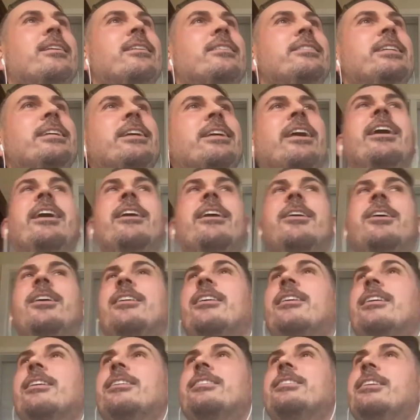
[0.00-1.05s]
Do you hear Uh-oh. it?
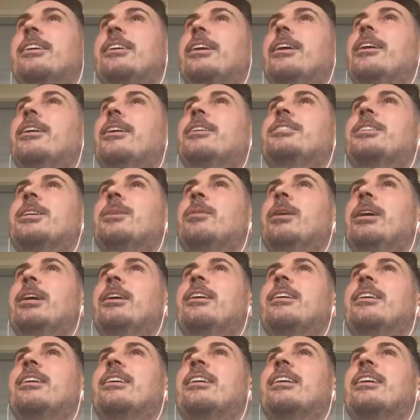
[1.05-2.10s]
Do you hear it, Jimmy?
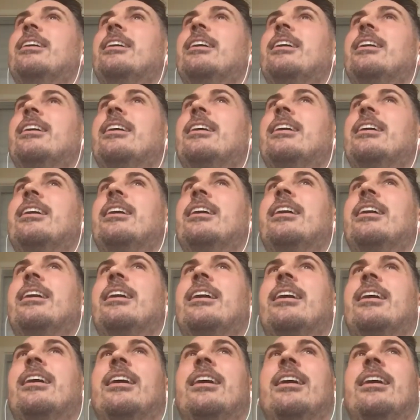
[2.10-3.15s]

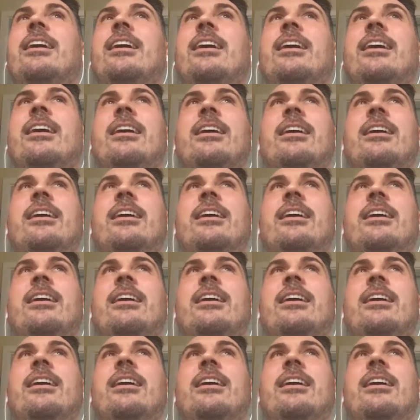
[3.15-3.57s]
Uh-huh.